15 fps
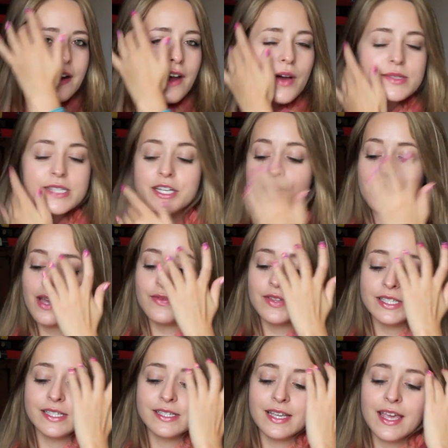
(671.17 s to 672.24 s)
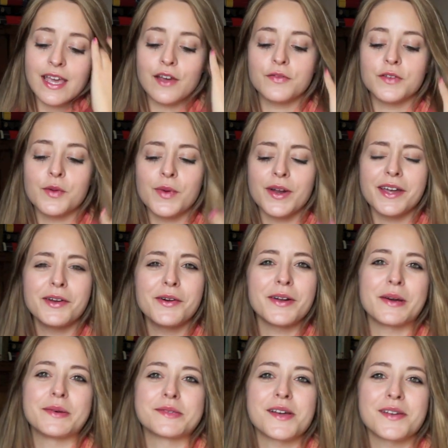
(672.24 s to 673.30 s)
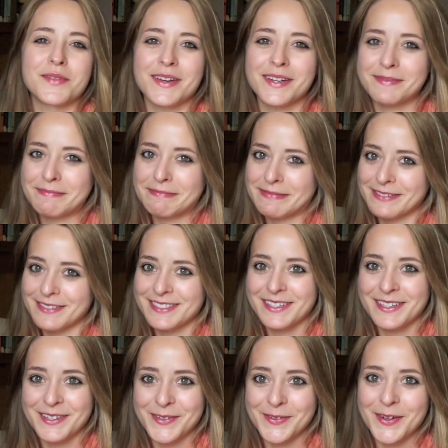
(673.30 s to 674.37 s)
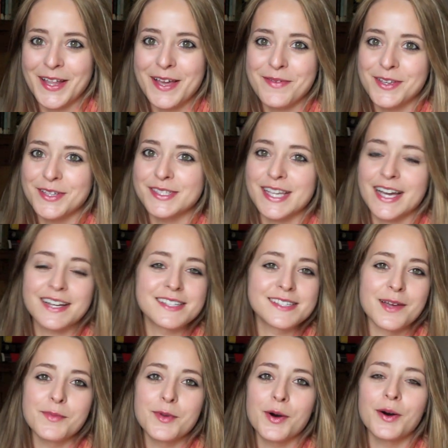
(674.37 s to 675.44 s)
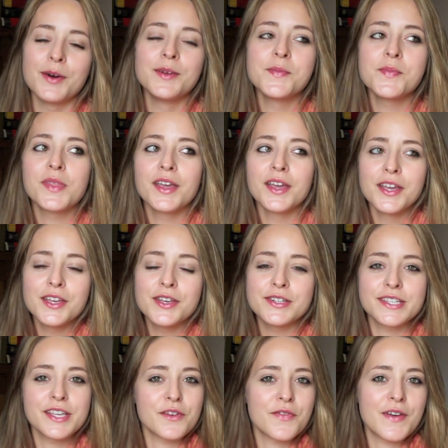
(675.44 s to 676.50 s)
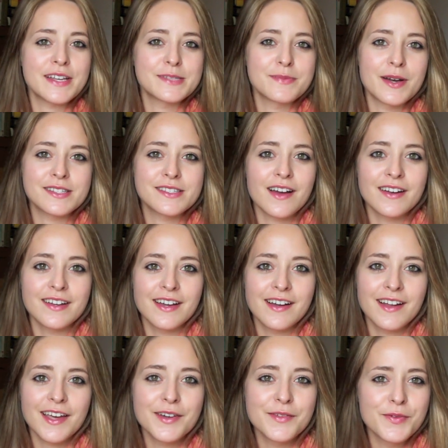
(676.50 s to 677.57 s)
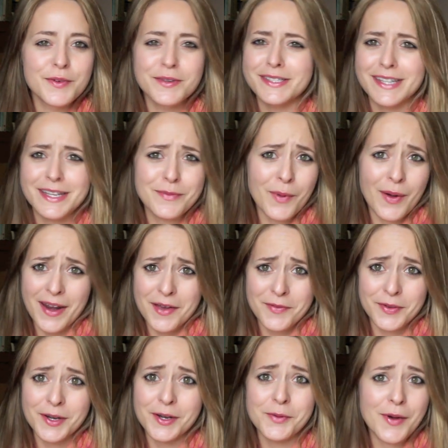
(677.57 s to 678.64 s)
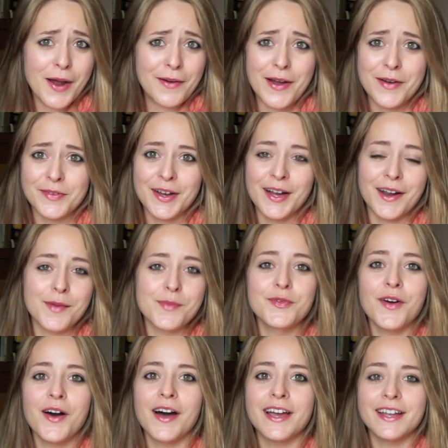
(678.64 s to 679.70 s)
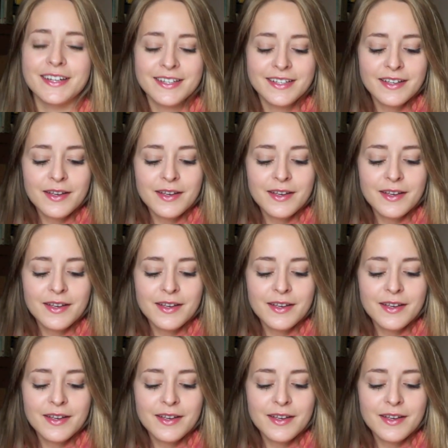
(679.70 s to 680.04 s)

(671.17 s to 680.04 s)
And I was actually given this as a gift, and when I got it, I was kind of like, oh, I don't know if I'll ever use that, because I'm not usually a face mask kind of girl. I can fall asleep whenever, wherever, and I'm fine.